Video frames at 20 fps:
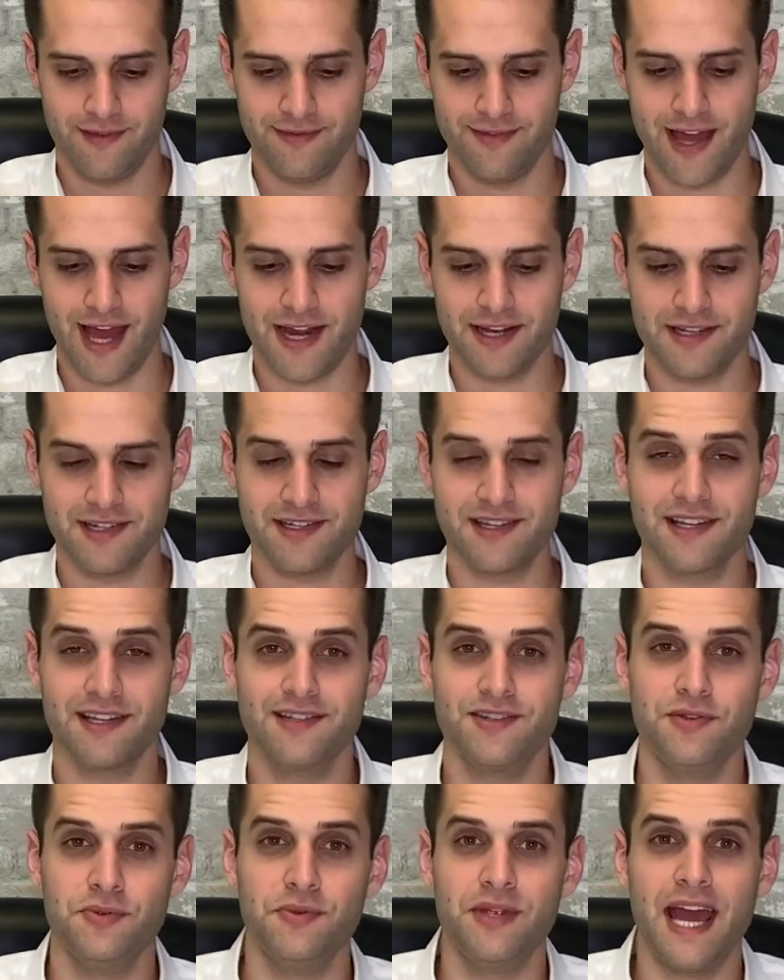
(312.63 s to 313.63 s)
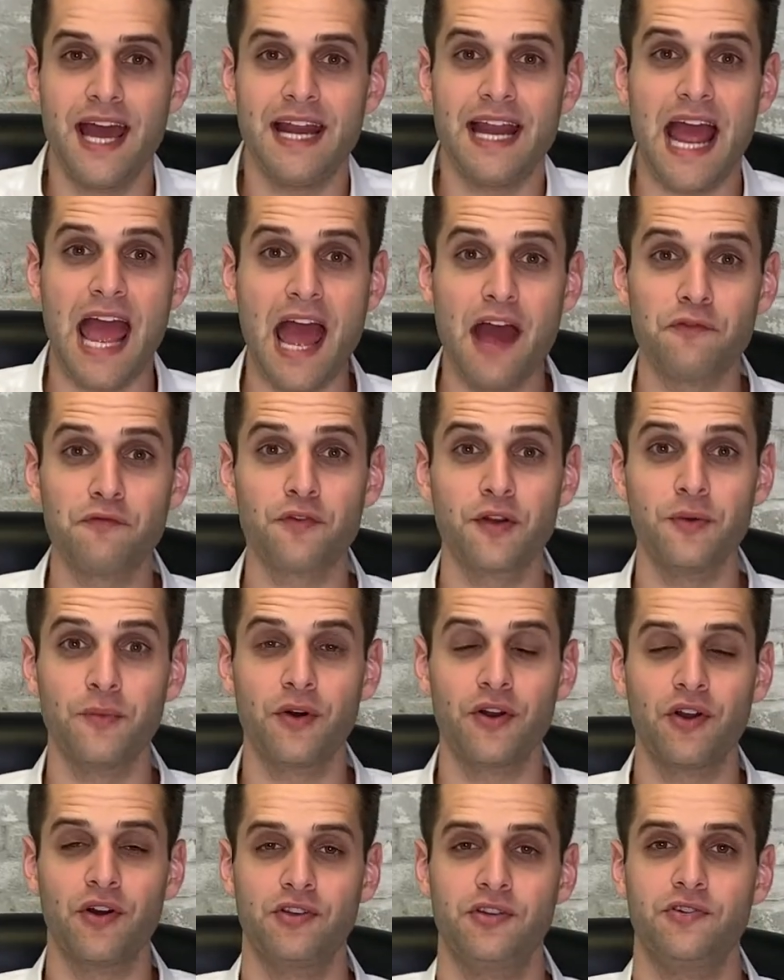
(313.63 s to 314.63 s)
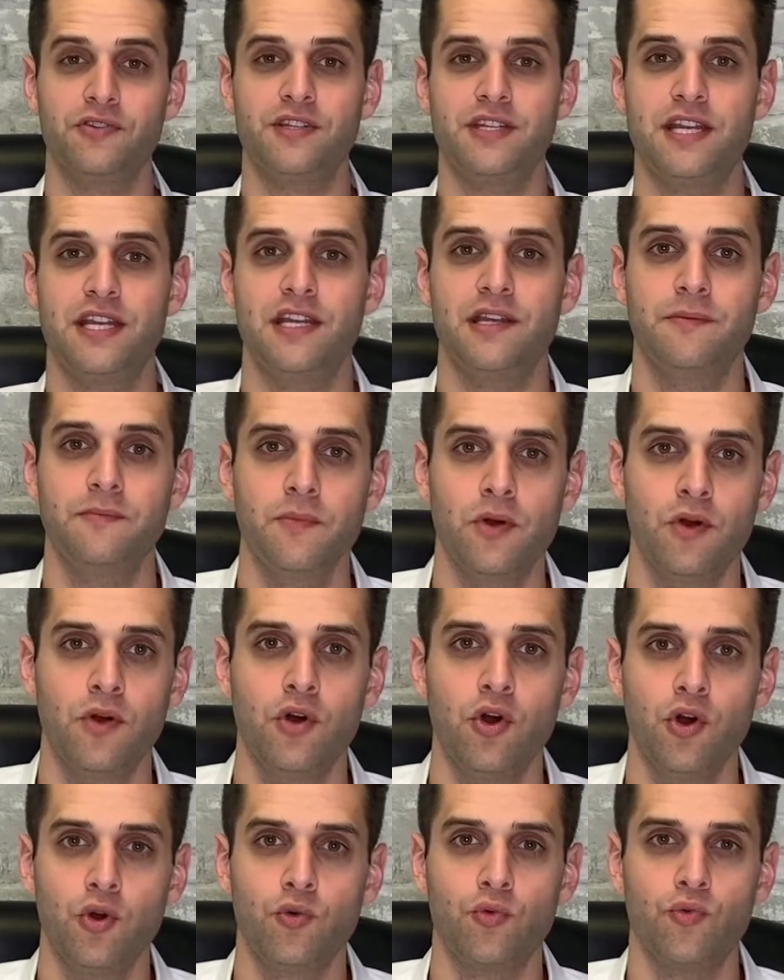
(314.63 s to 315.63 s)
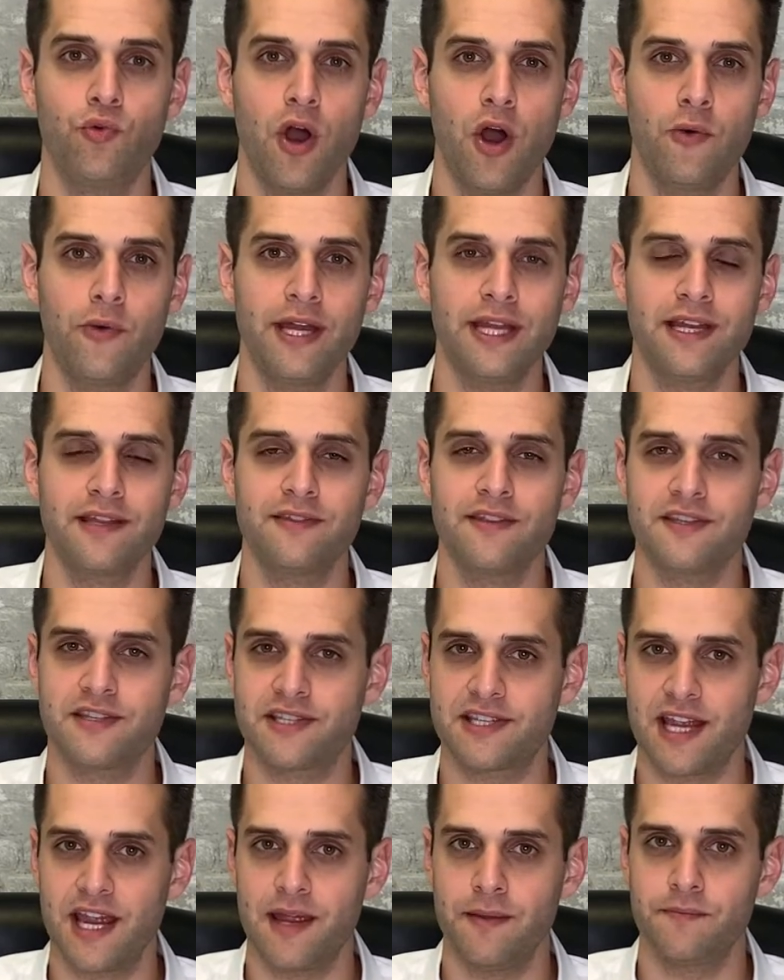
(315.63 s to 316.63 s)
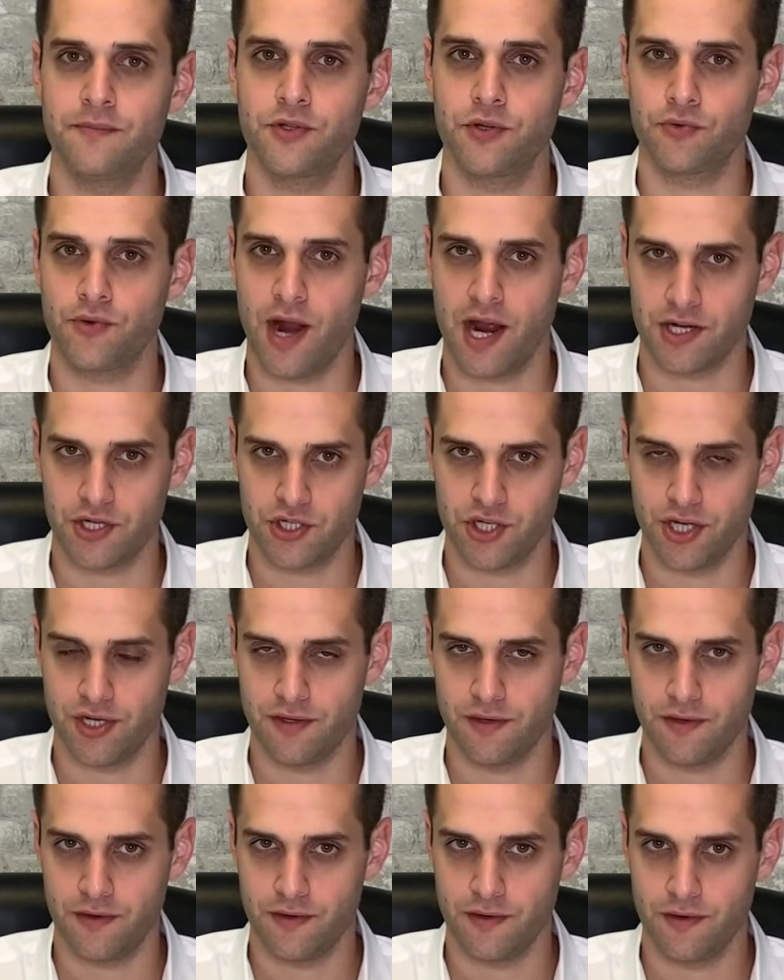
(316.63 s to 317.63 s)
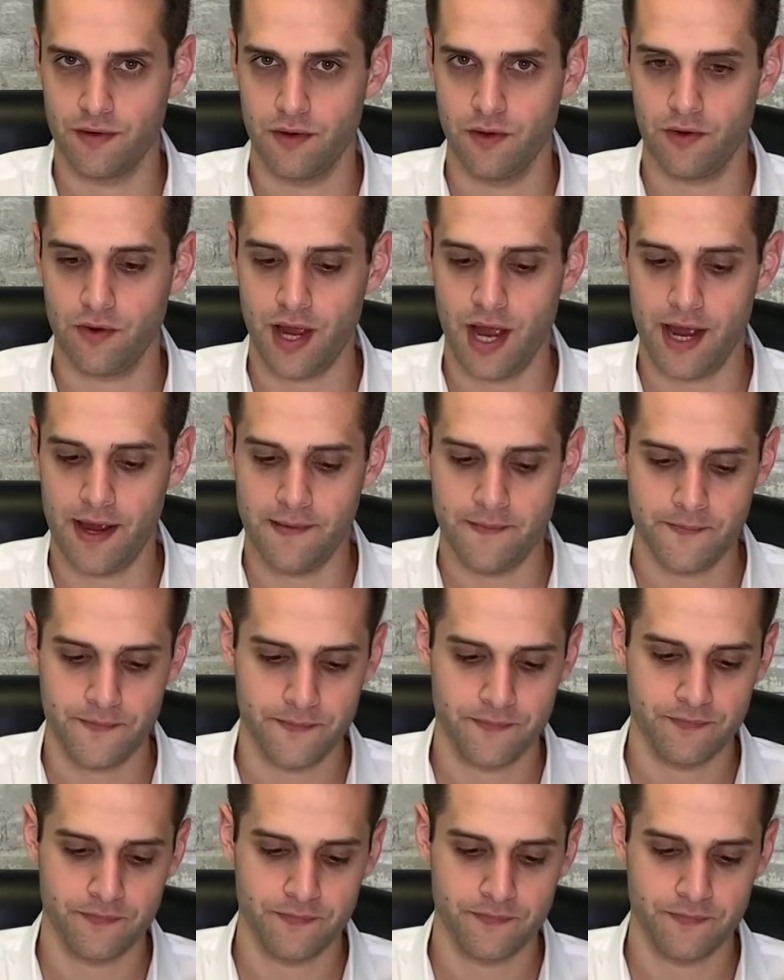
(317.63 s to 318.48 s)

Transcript: That is to get everyone on your team rowing in the same direction, okay?